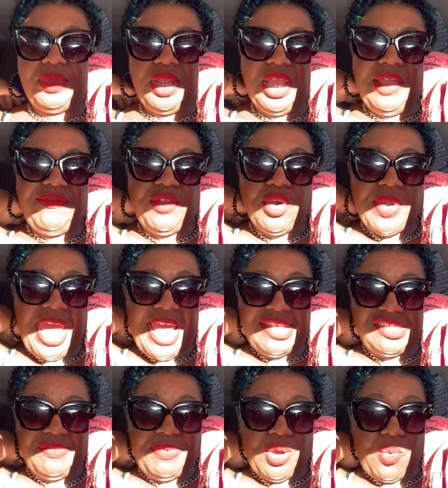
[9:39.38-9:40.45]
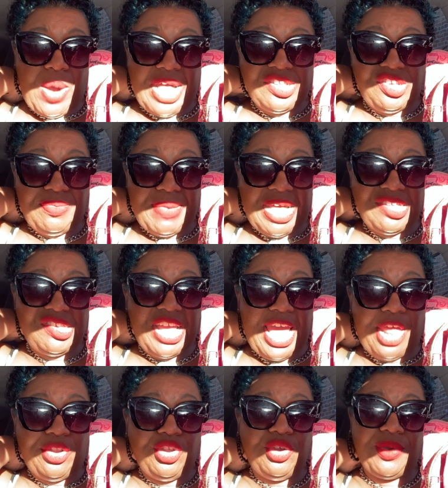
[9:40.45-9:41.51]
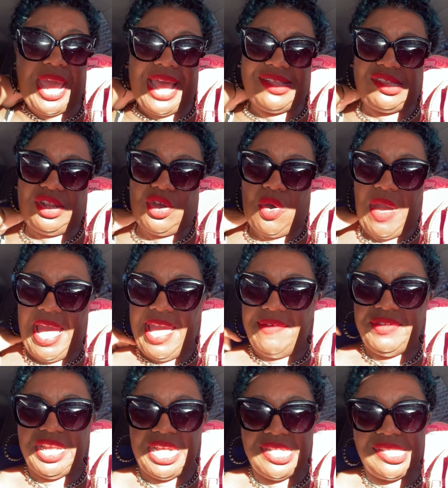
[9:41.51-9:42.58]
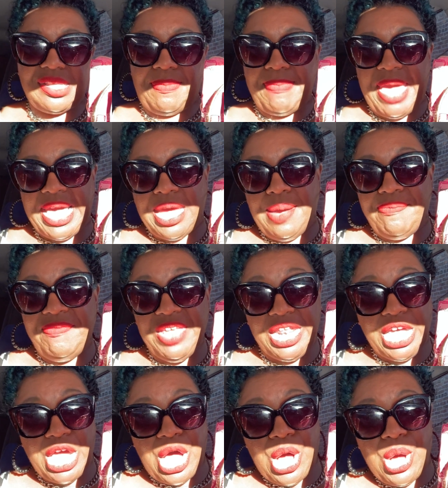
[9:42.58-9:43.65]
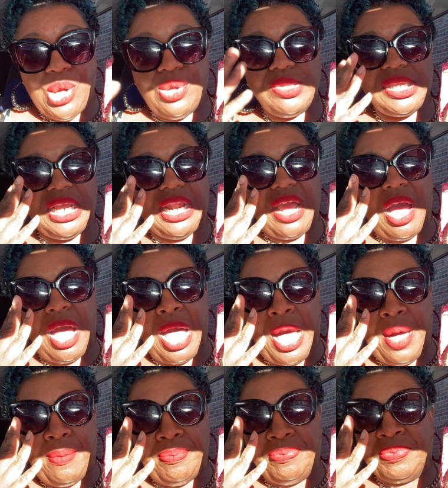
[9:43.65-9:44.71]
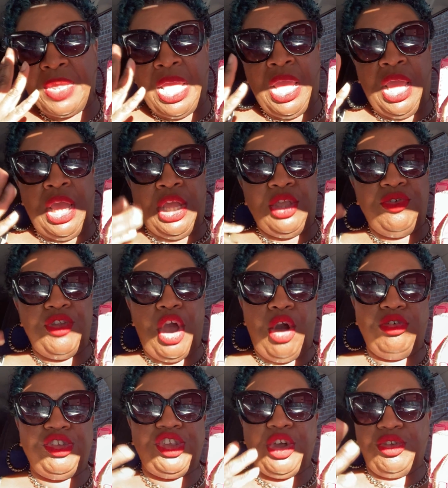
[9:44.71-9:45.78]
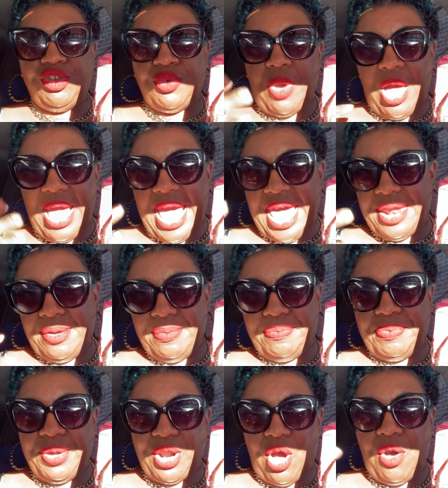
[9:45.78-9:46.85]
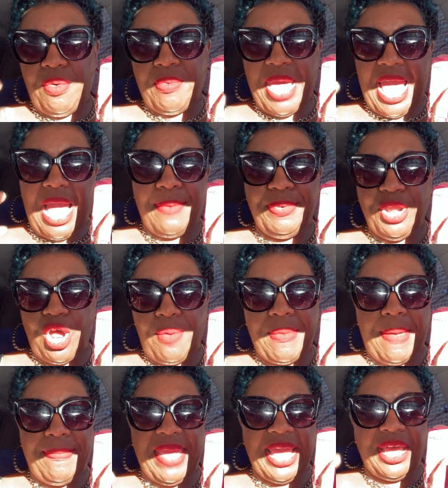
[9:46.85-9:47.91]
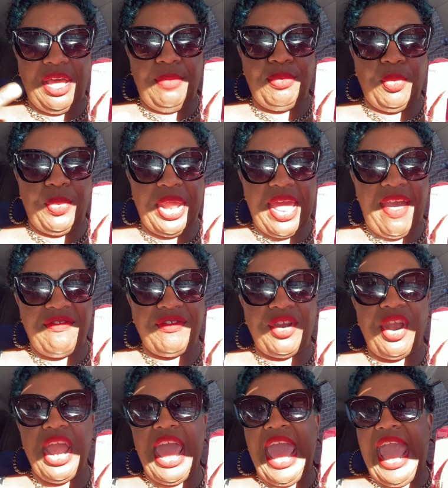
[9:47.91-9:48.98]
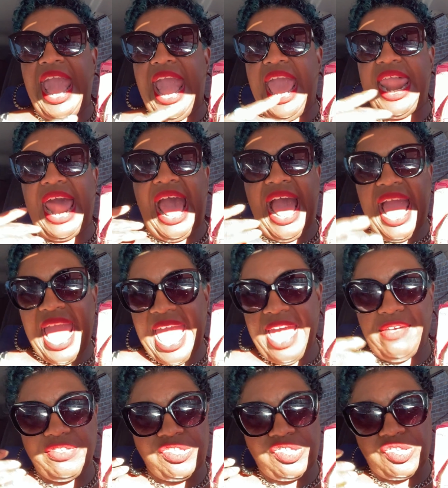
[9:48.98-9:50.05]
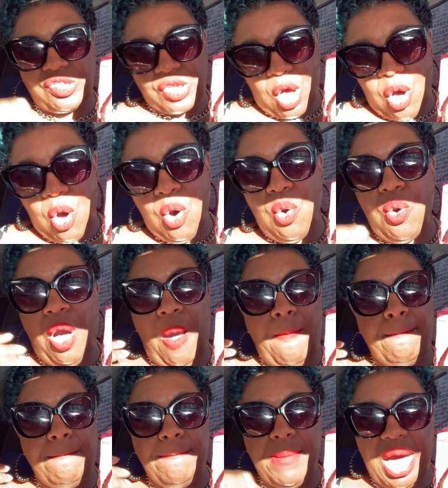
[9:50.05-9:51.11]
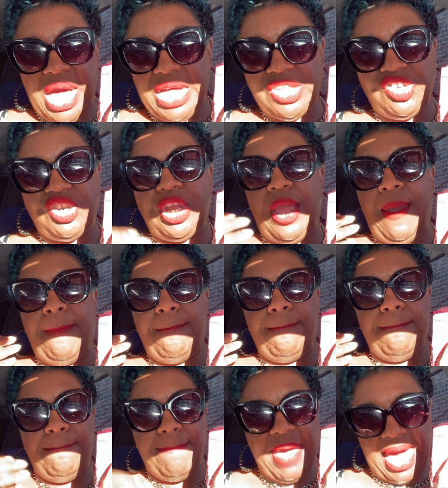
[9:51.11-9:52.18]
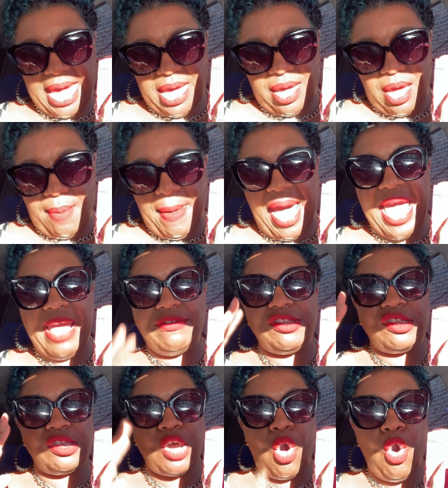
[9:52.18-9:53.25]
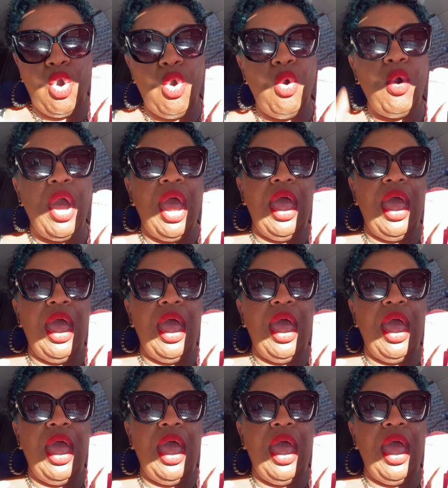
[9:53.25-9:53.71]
if you guys have been watching my channel, you guys know I have done some makeup videos and um, you know, showed you all how to put on, how I put on my makeup or whatever. And I have so much makeup. I have so